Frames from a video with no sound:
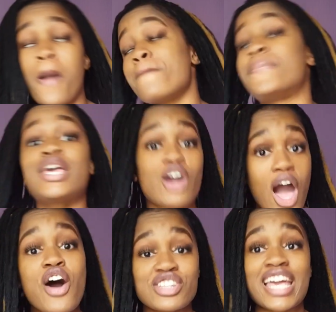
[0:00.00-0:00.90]

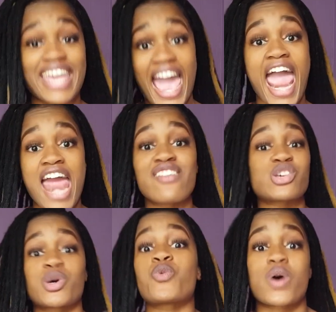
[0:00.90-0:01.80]
Because again, this
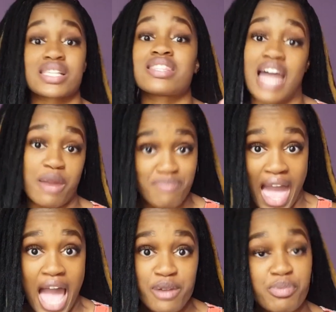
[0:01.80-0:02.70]
one wasn't that
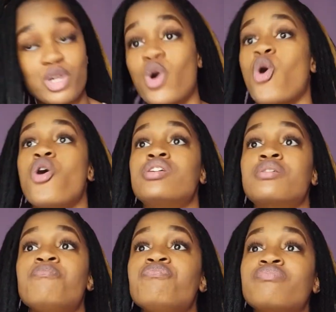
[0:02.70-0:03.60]
bad, because
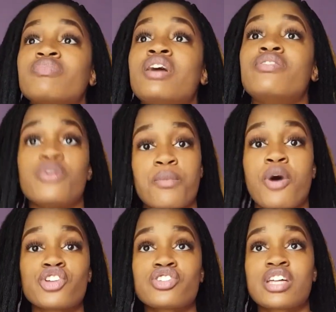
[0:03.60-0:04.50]
the
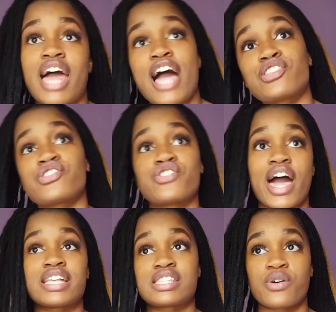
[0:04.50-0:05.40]
module that I had to
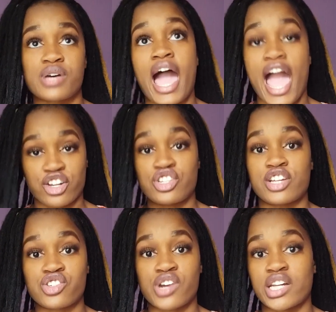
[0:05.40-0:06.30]
write, though I actually had
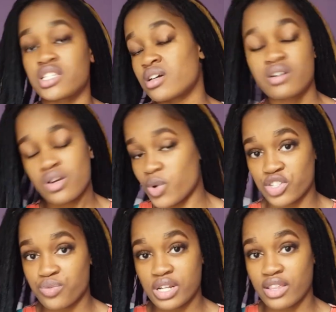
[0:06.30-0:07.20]
to write,
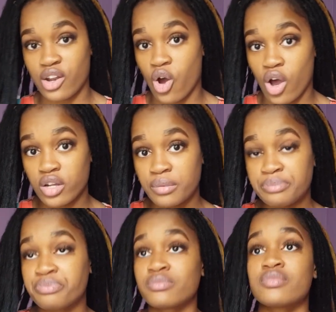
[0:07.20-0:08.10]
wasn't really that hard.
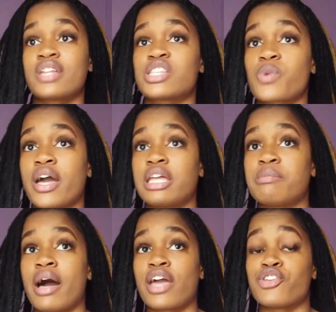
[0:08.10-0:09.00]
That's why in
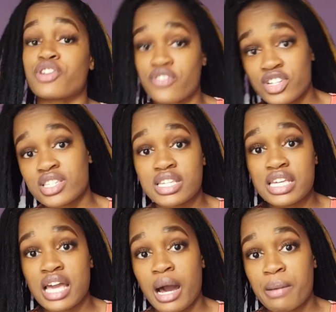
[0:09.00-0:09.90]
my
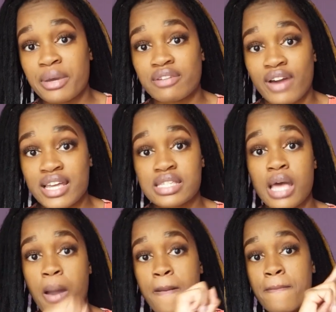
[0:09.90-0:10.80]
university advice,
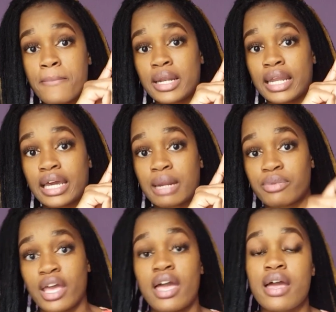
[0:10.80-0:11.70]
link it up
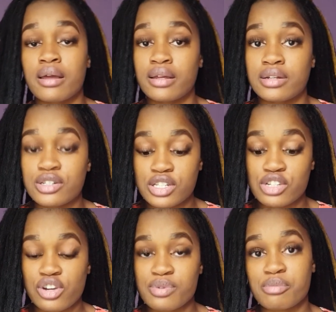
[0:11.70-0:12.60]
there,
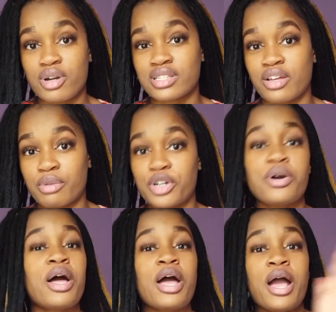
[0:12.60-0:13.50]
description box down below,
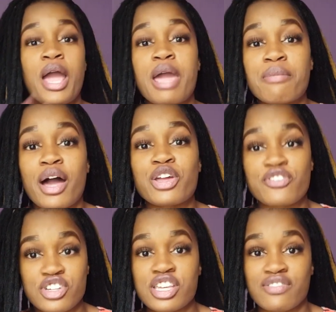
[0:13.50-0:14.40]
in my
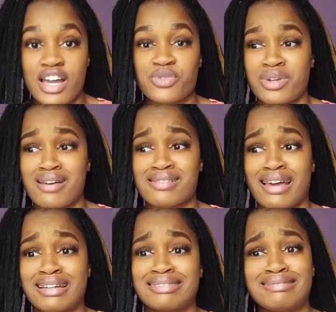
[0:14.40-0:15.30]
university advice one, I was like,